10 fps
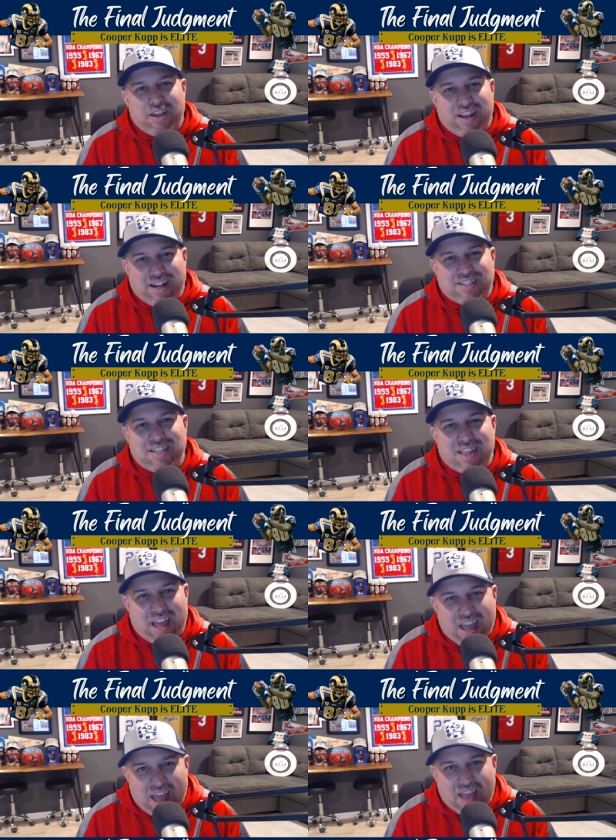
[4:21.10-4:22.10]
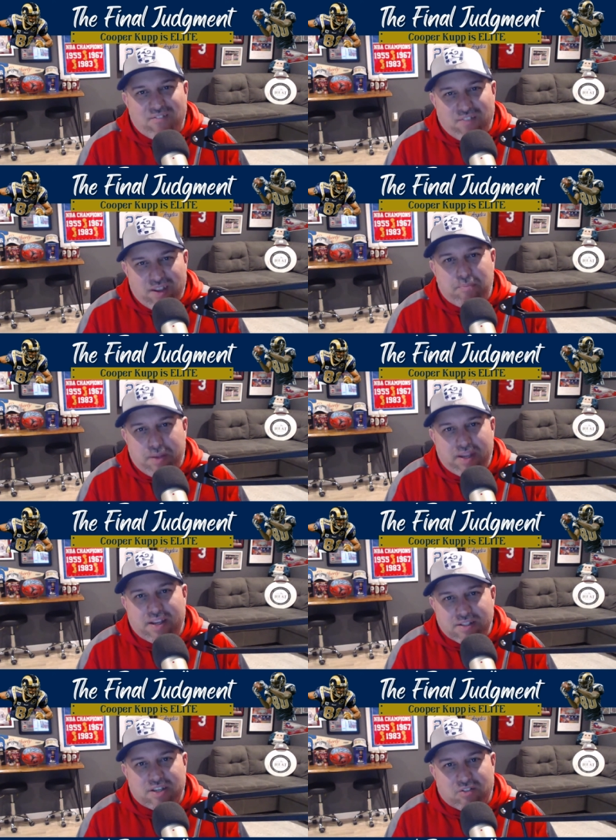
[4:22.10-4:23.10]
into that MVP
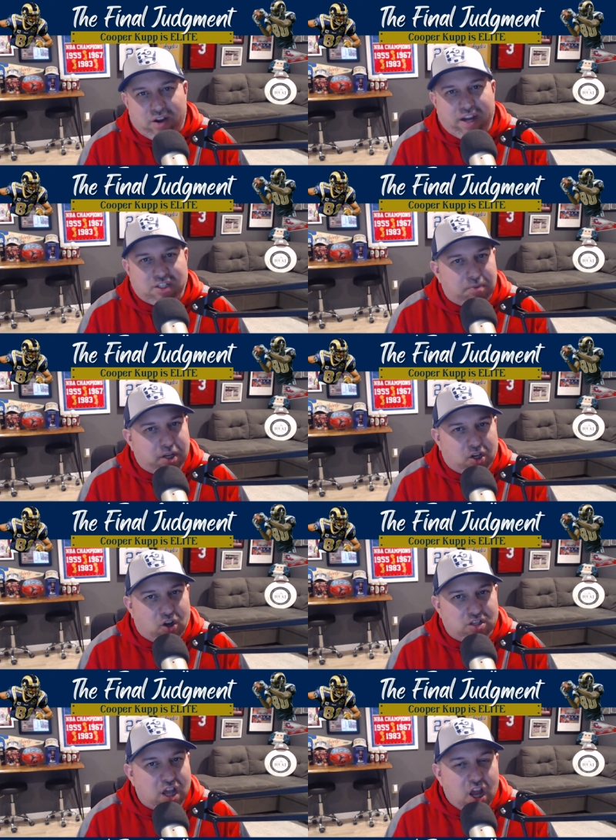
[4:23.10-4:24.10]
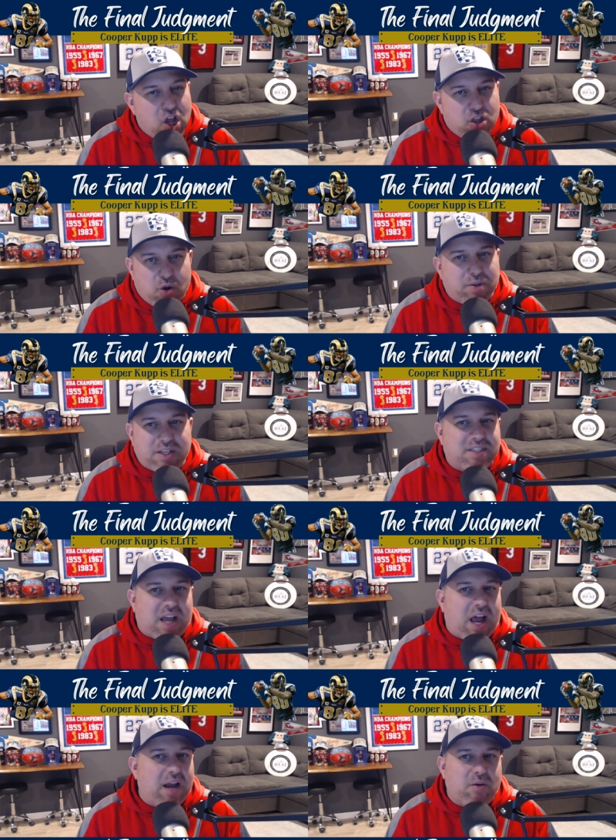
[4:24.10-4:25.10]
consideration because there was a
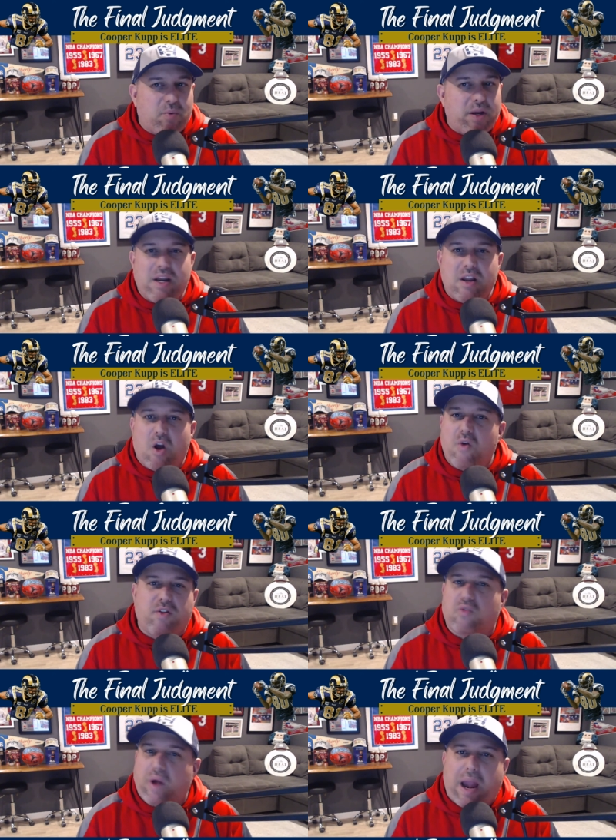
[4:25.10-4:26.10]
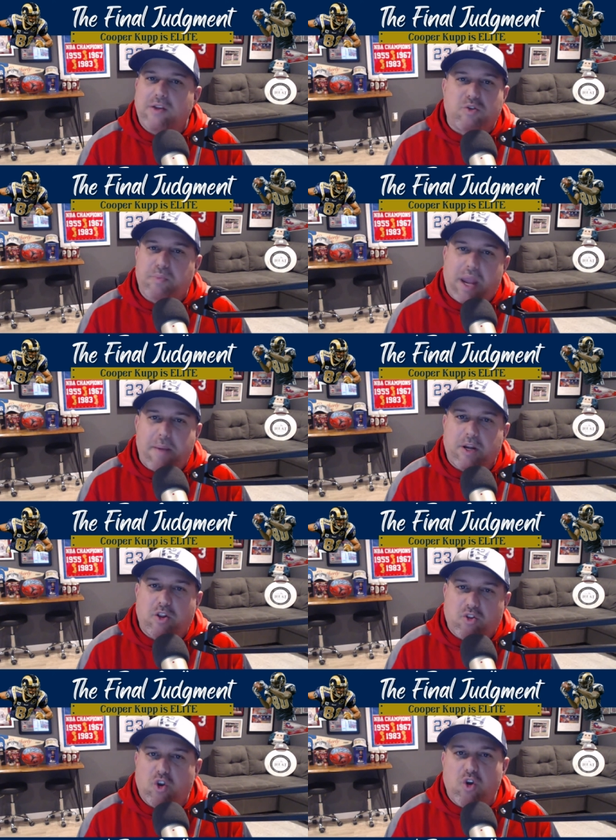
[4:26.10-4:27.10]
time that we didn't know if the Rams would be able to
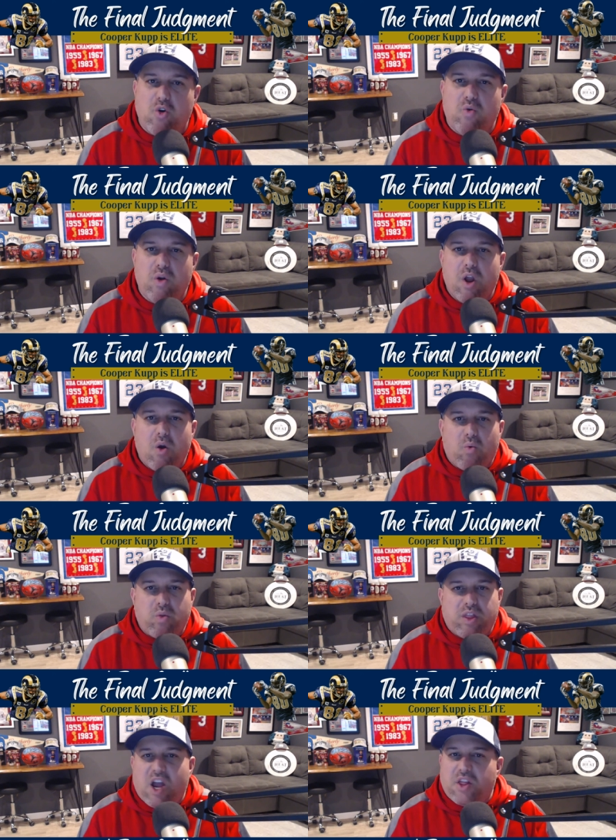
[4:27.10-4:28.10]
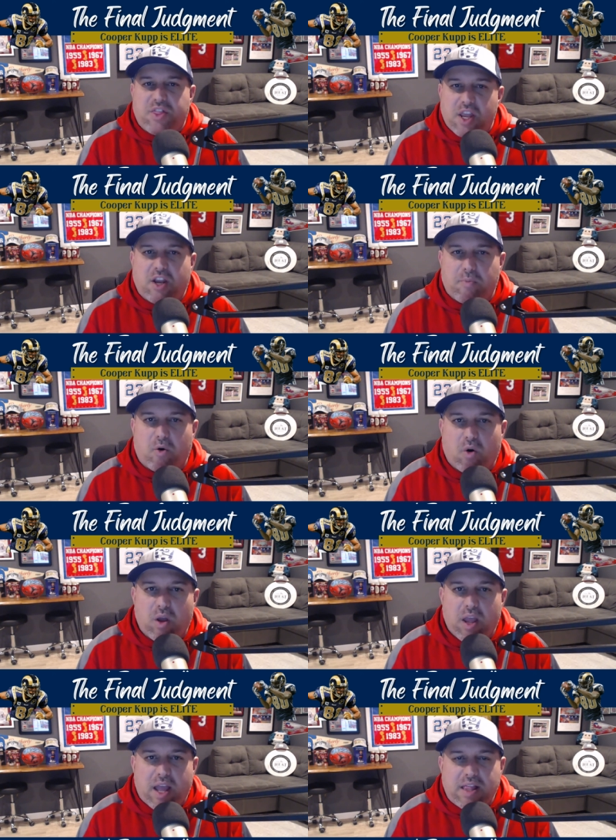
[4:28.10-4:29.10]
do the unthinkable,
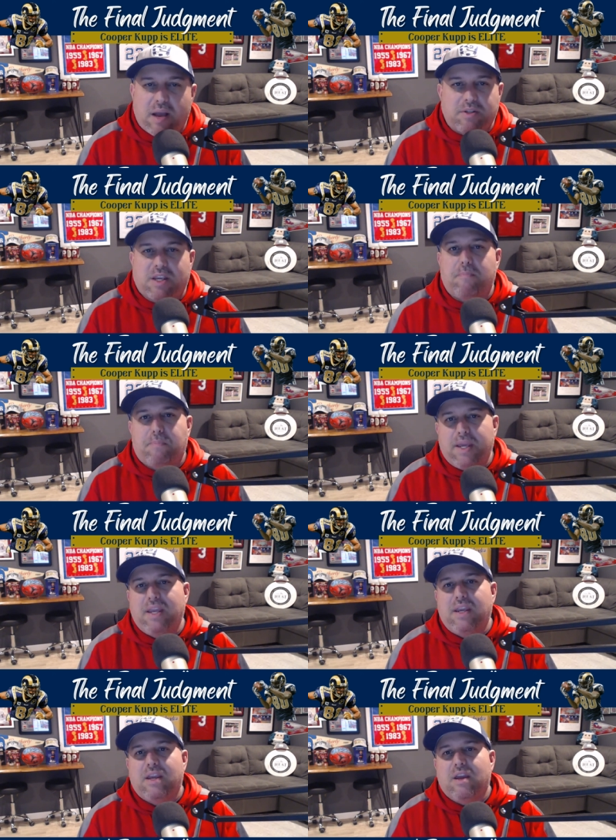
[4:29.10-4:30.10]
and that was compete